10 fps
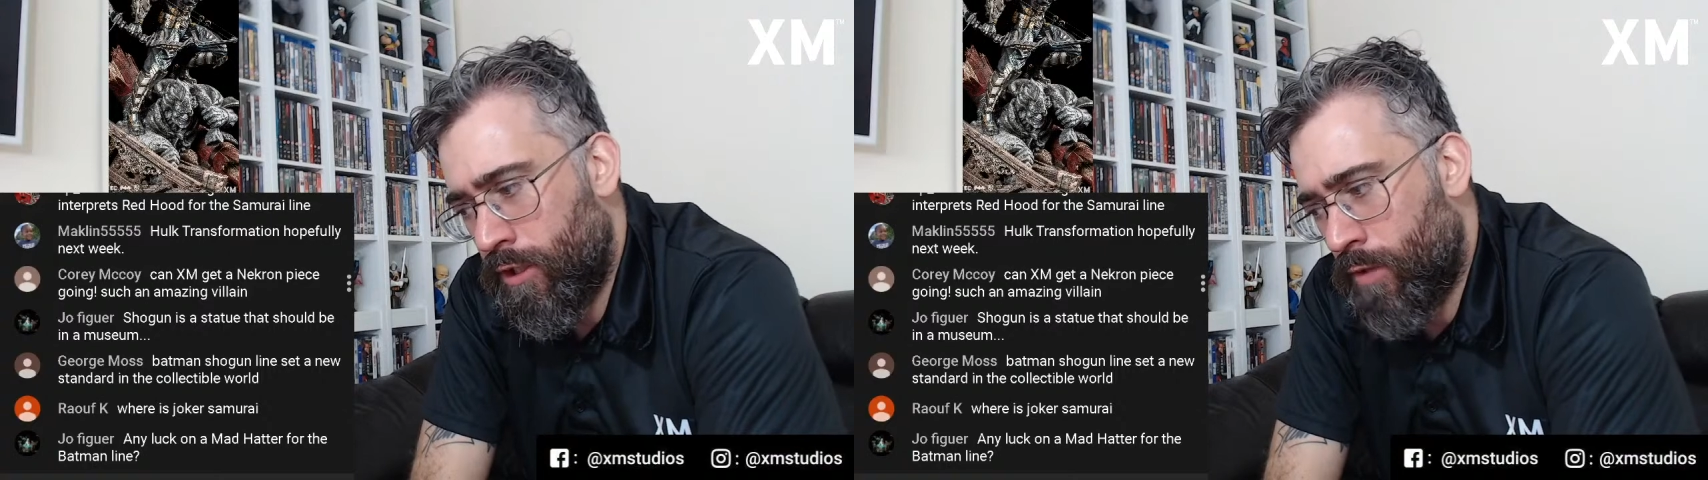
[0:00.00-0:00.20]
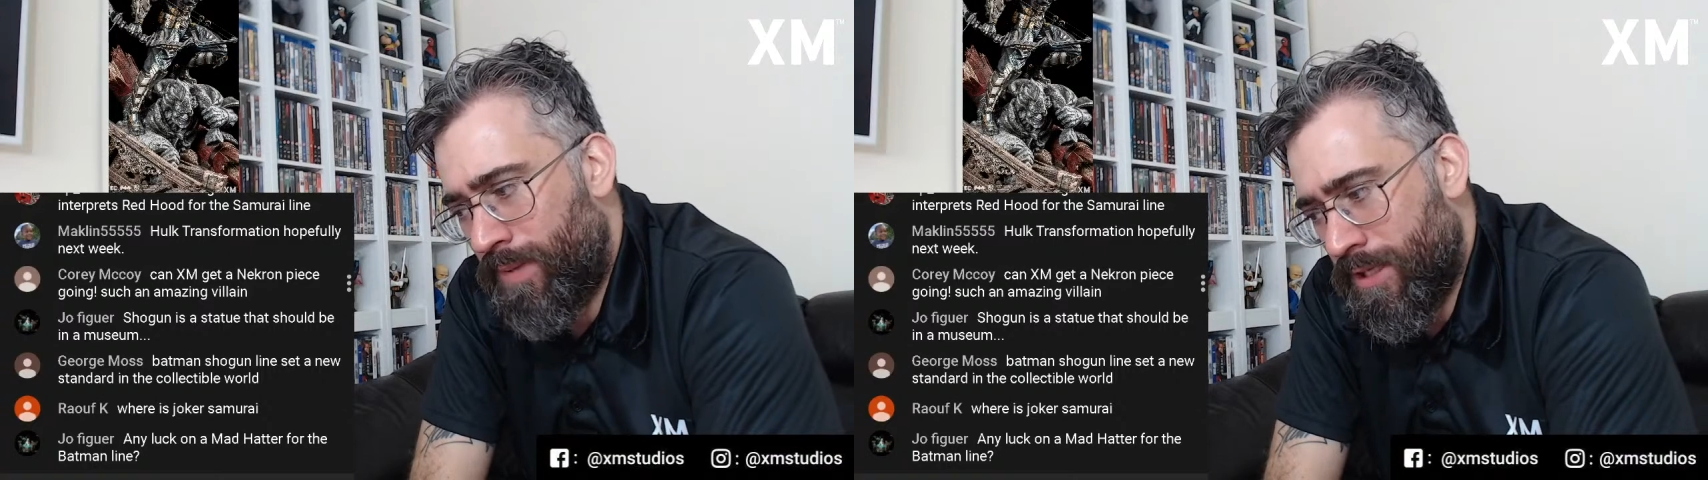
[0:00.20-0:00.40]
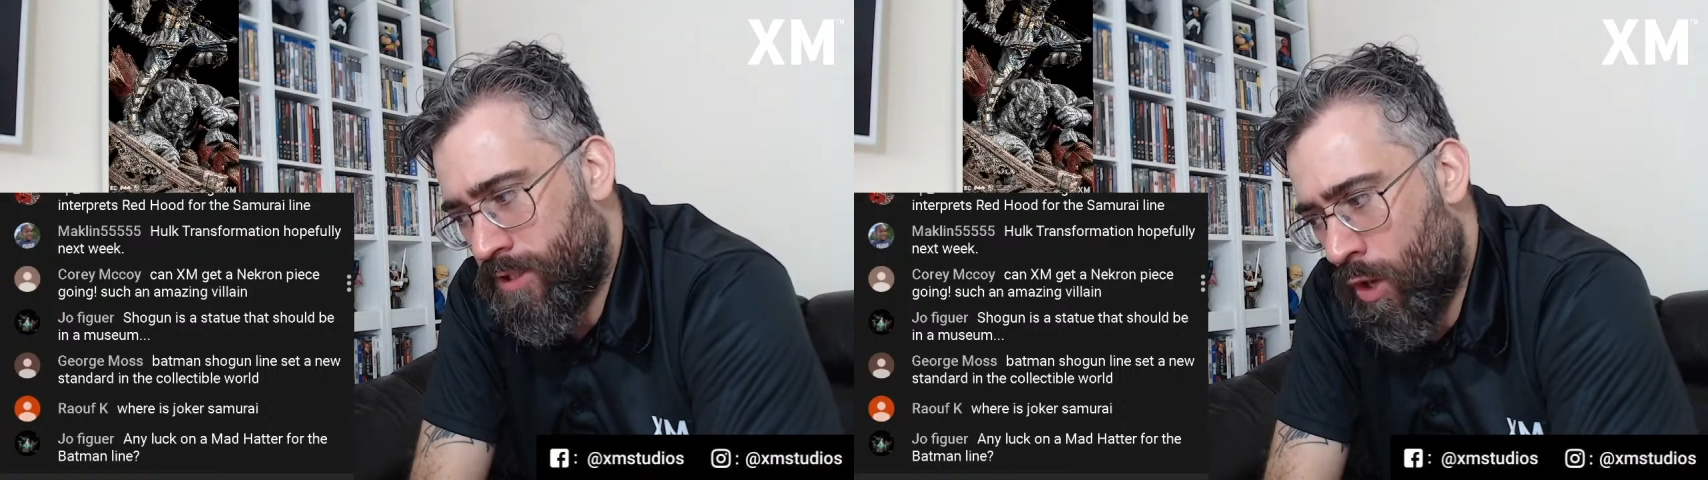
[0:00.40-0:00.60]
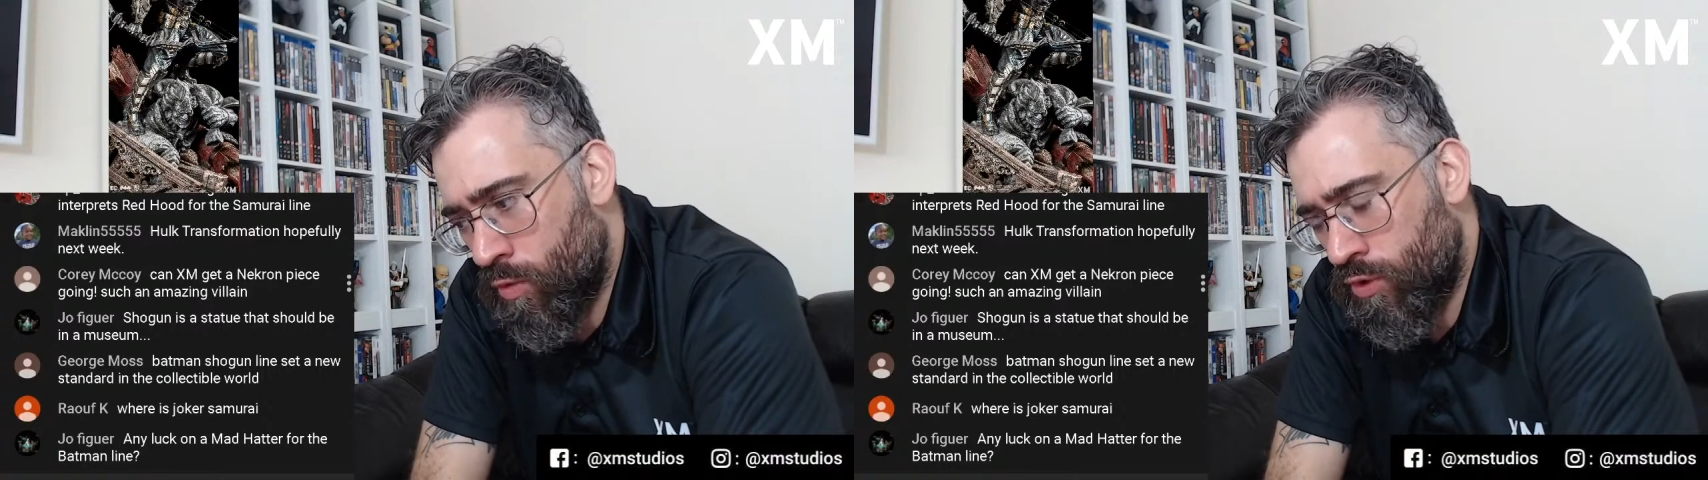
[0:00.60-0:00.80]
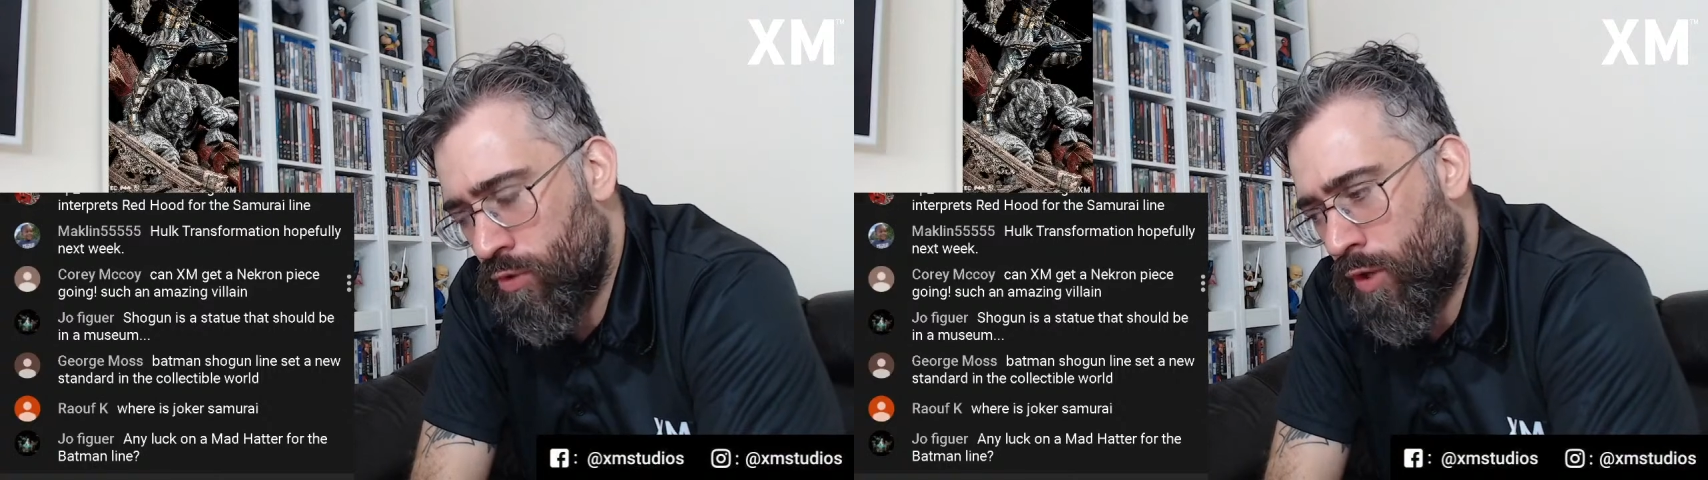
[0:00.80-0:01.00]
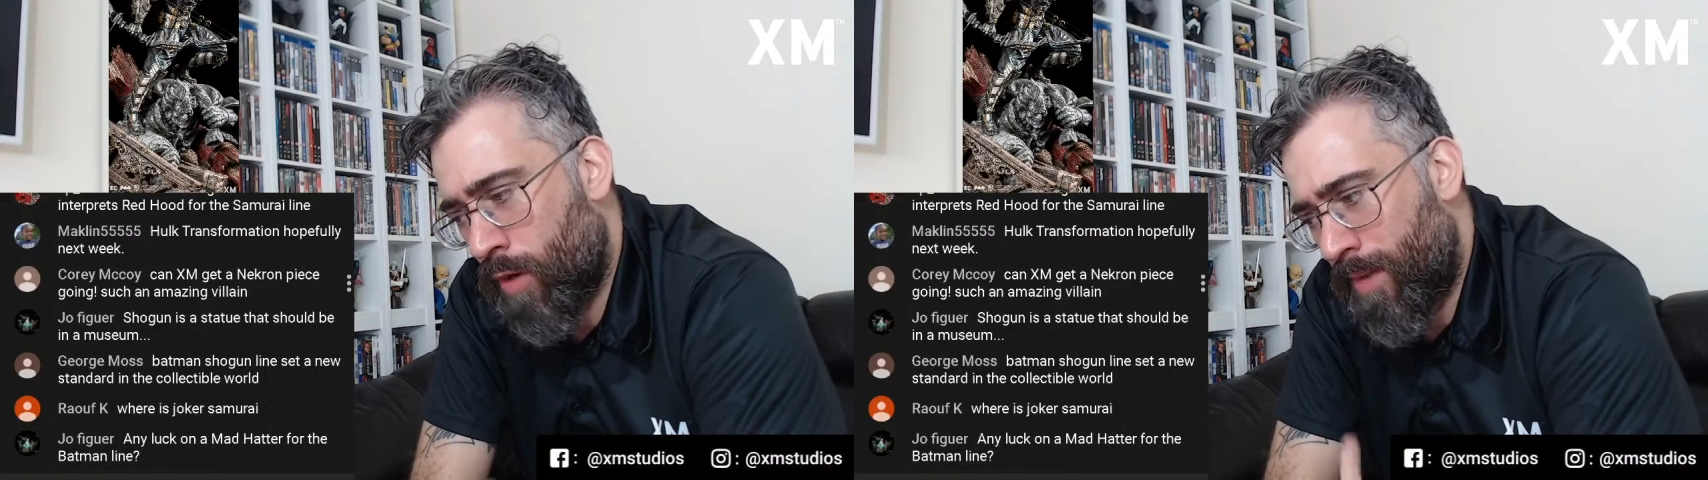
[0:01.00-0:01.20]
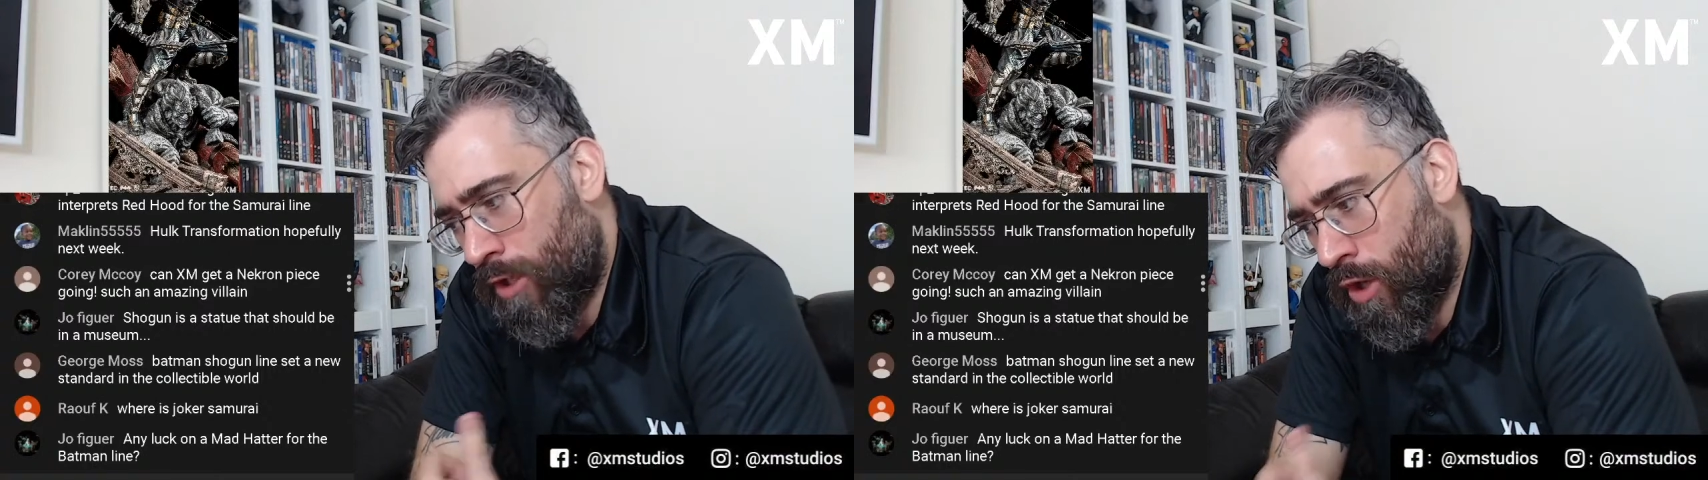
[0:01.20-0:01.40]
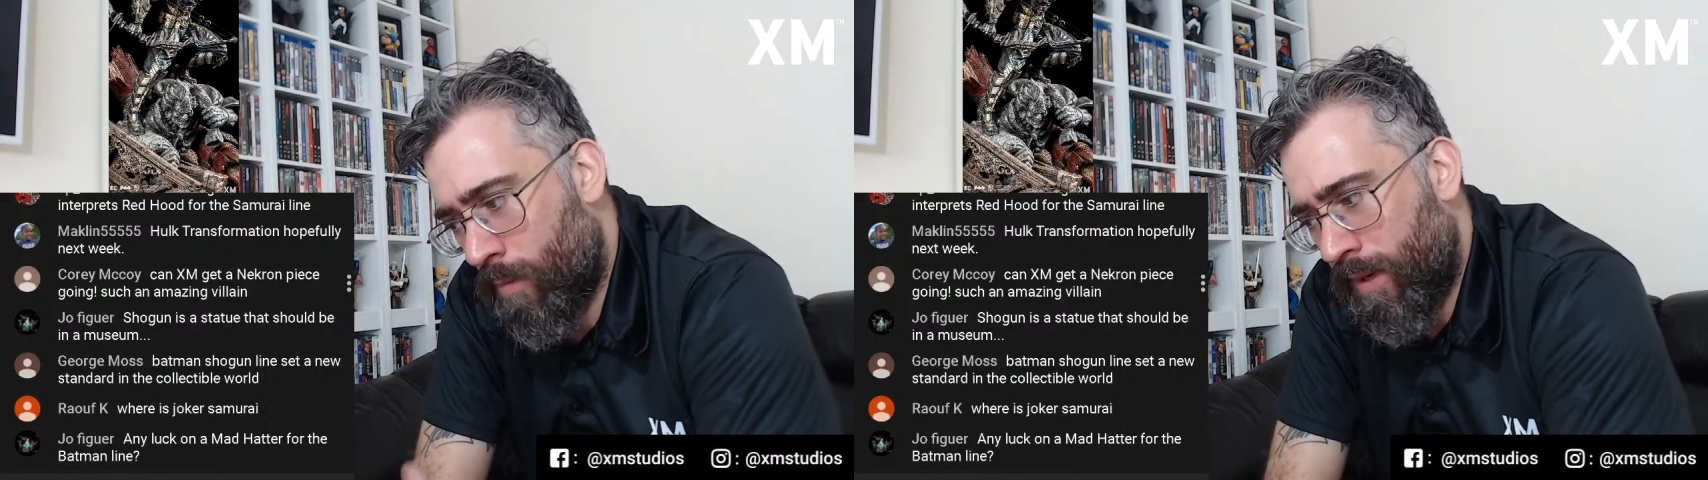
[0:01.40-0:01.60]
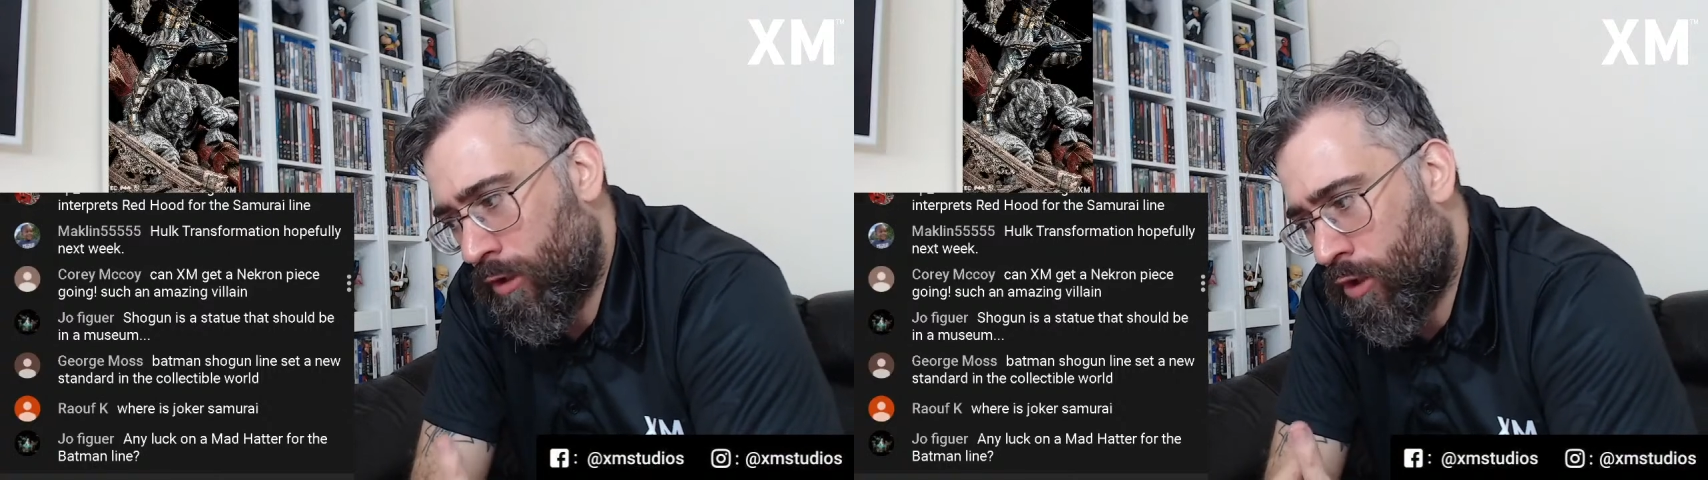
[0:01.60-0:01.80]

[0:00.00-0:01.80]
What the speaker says: being told you can't make comic